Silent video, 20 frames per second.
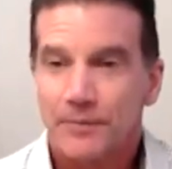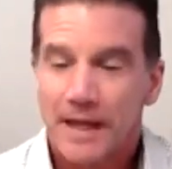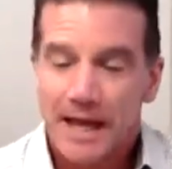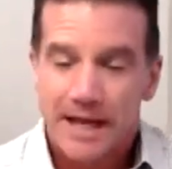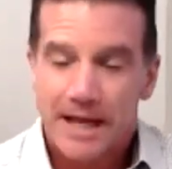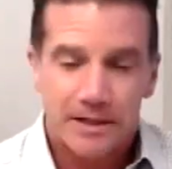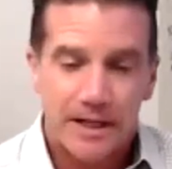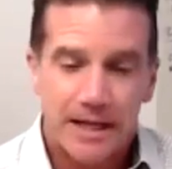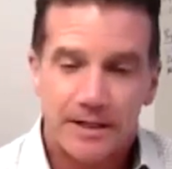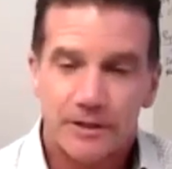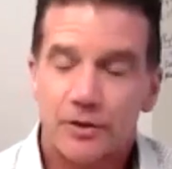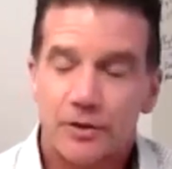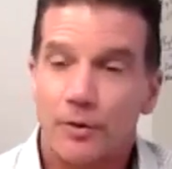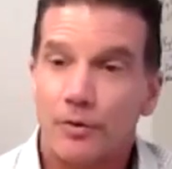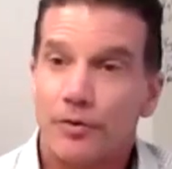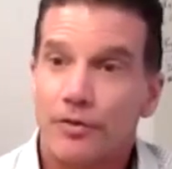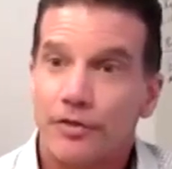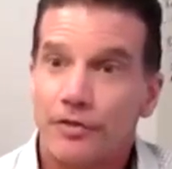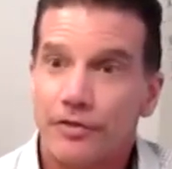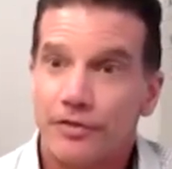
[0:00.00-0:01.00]
And
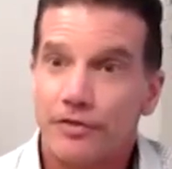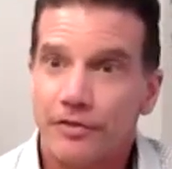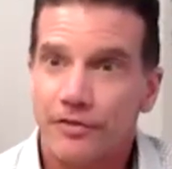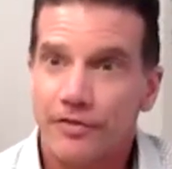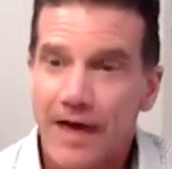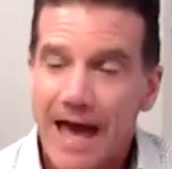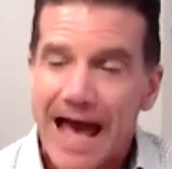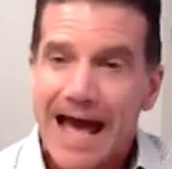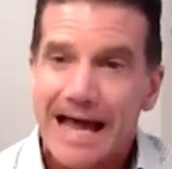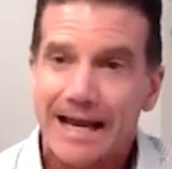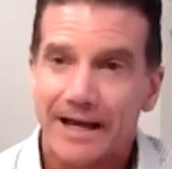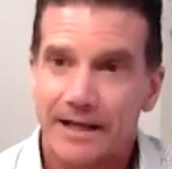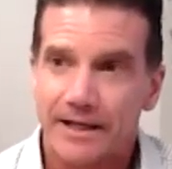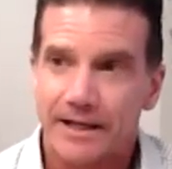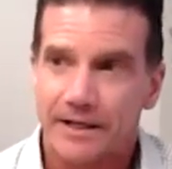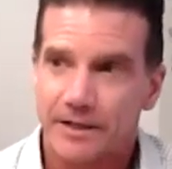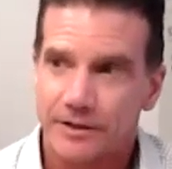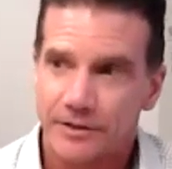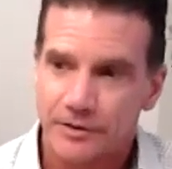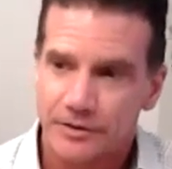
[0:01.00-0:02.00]
so that
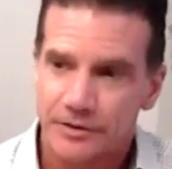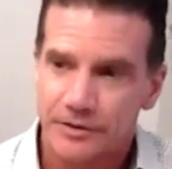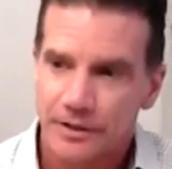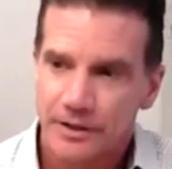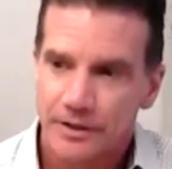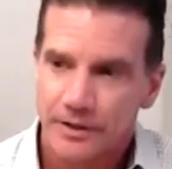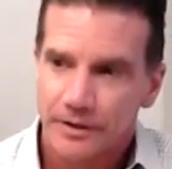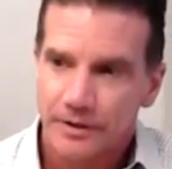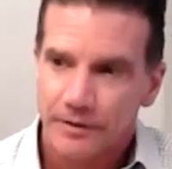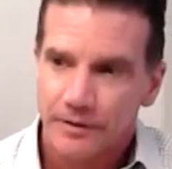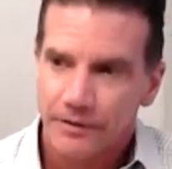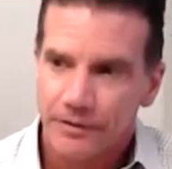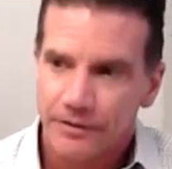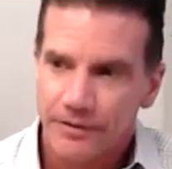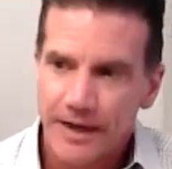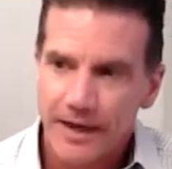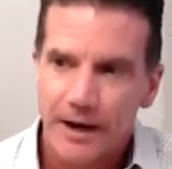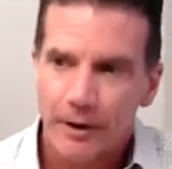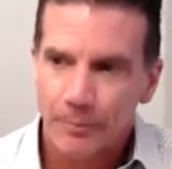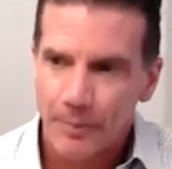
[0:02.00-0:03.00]
is
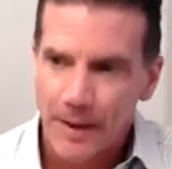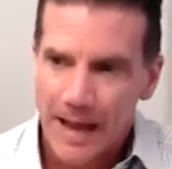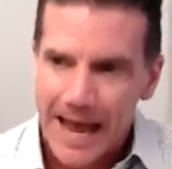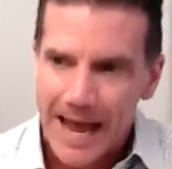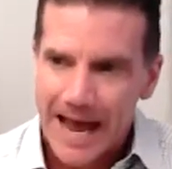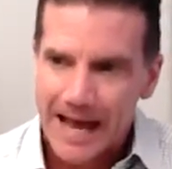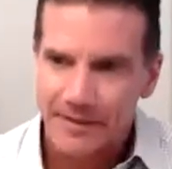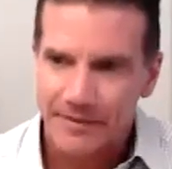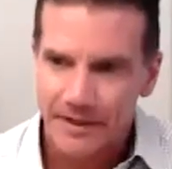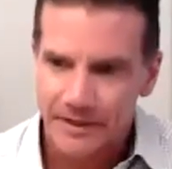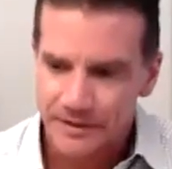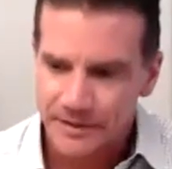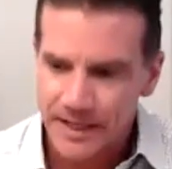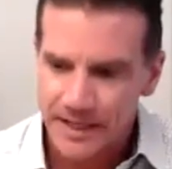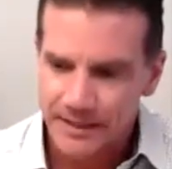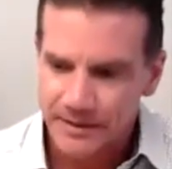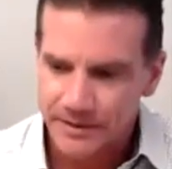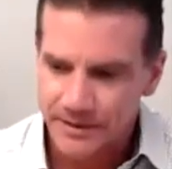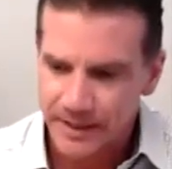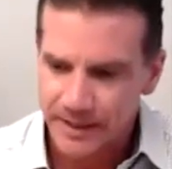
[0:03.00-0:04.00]
their path as
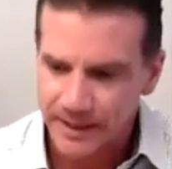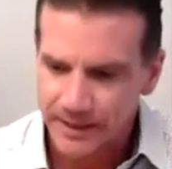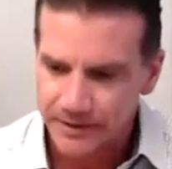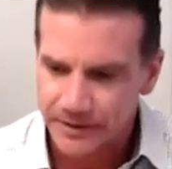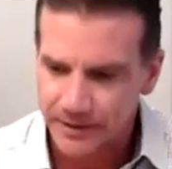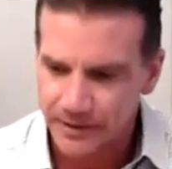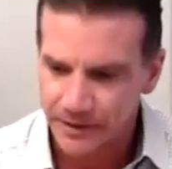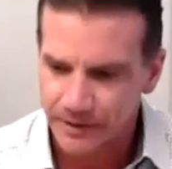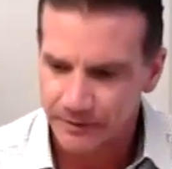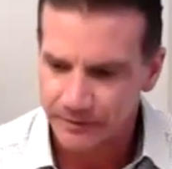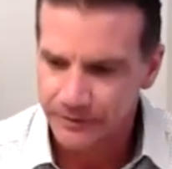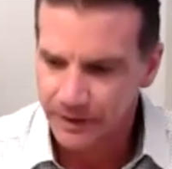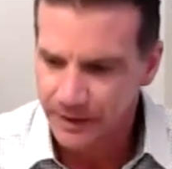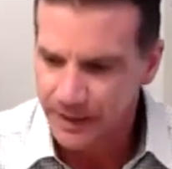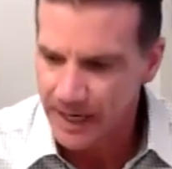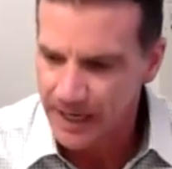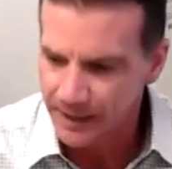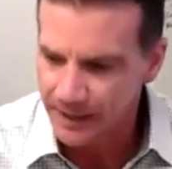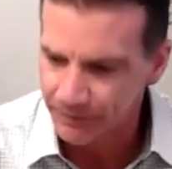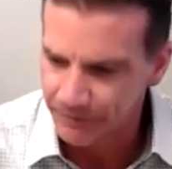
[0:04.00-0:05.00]
they see it to
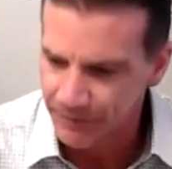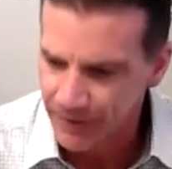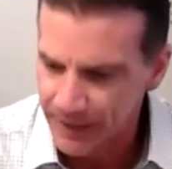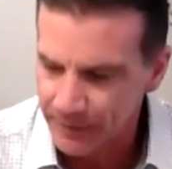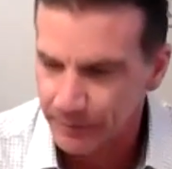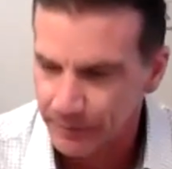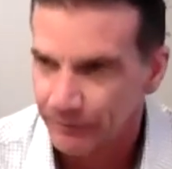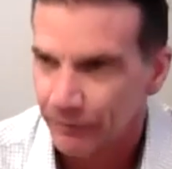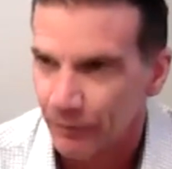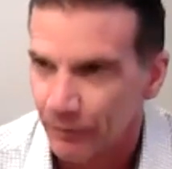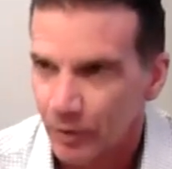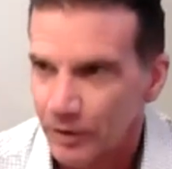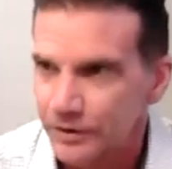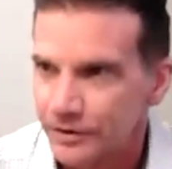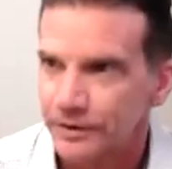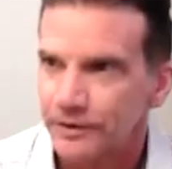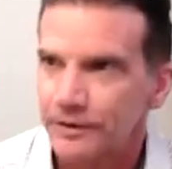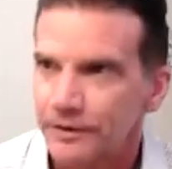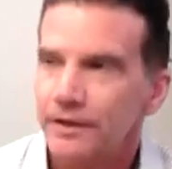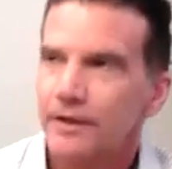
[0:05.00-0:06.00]
kind of fame and
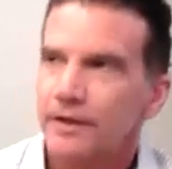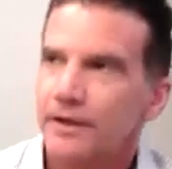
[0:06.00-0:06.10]
fortune.